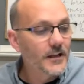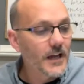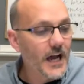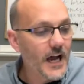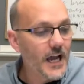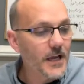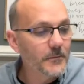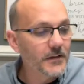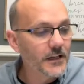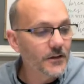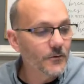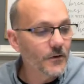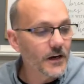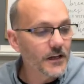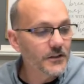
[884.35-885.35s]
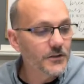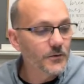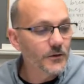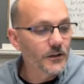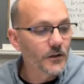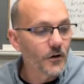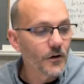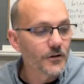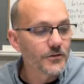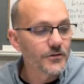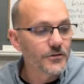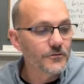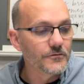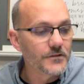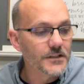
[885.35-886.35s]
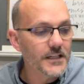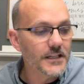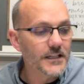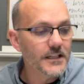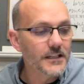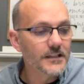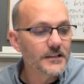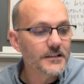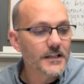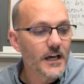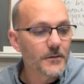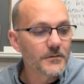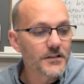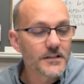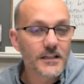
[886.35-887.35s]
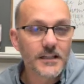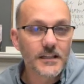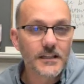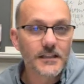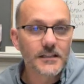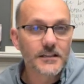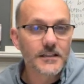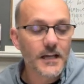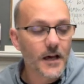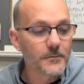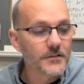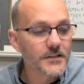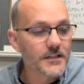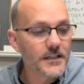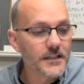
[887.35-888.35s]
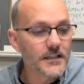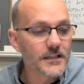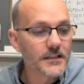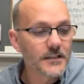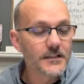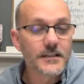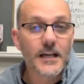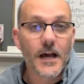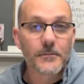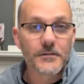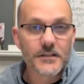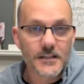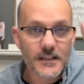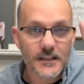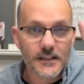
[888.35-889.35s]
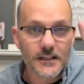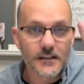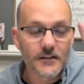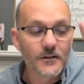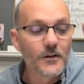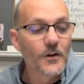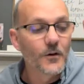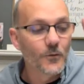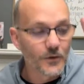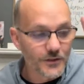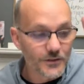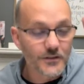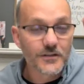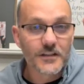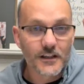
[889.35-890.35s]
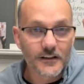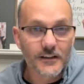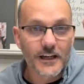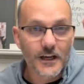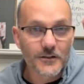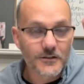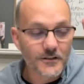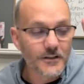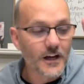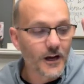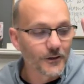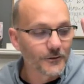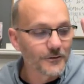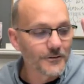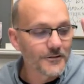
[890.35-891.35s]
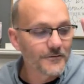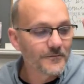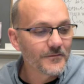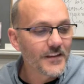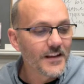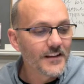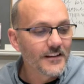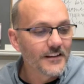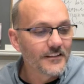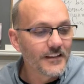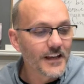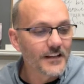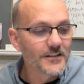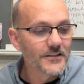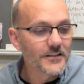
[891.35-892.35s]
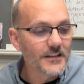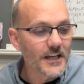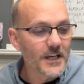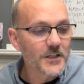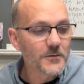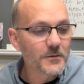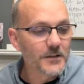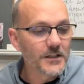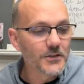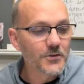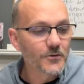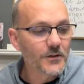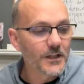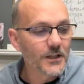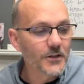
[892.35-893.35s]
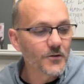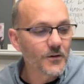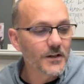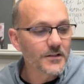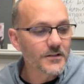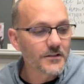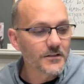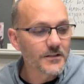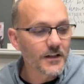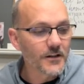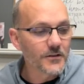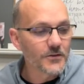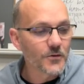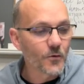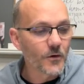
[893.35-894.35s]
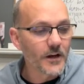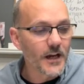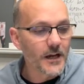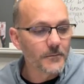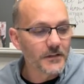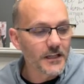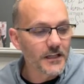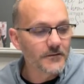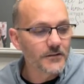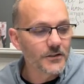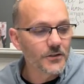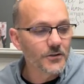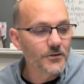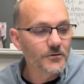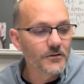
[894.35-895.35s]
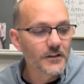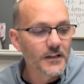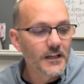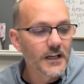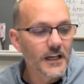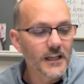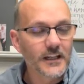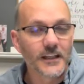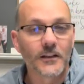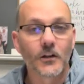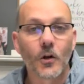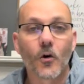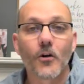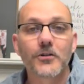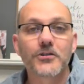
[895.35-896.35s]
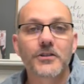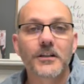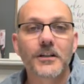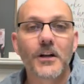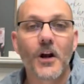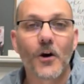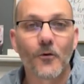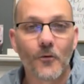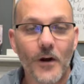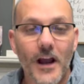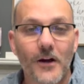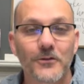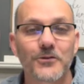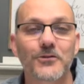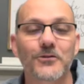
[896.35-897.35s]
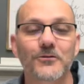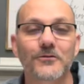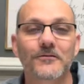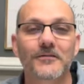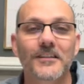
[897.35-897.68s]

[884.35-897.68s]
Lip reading: I am getting ready to enlarge you 10 times 10 times 10 times 10, which is $10,000. That is the exponential increase in territory I'm giving you and enlarging around you.